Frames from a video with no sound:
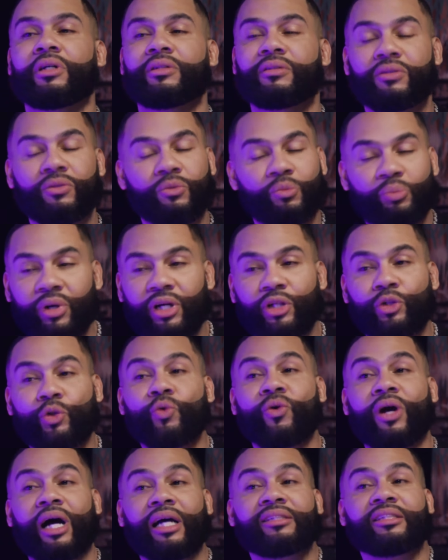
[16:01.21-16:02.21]
but you
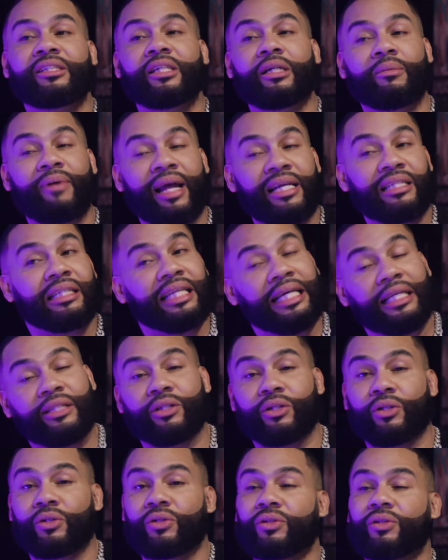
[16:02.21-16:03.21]
got something that's
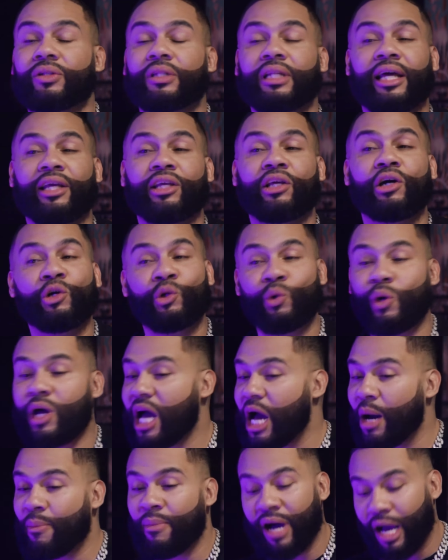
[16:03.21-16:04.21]
lethal. Like, you don't know
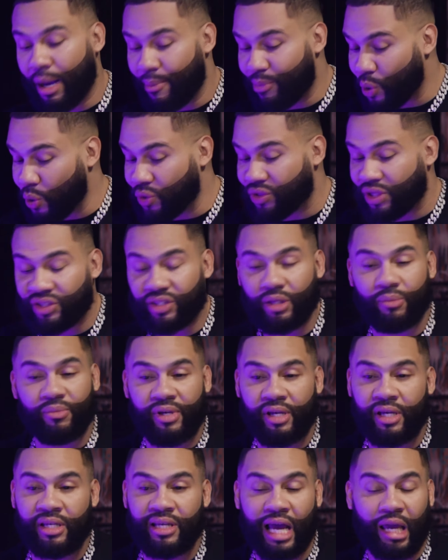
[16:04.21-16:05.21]
how my immune system
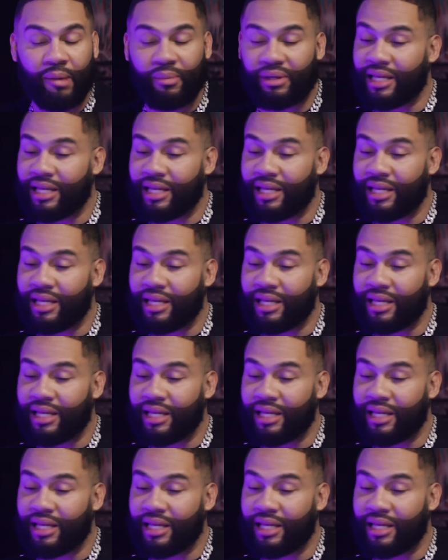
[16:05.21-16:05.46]
is. I could be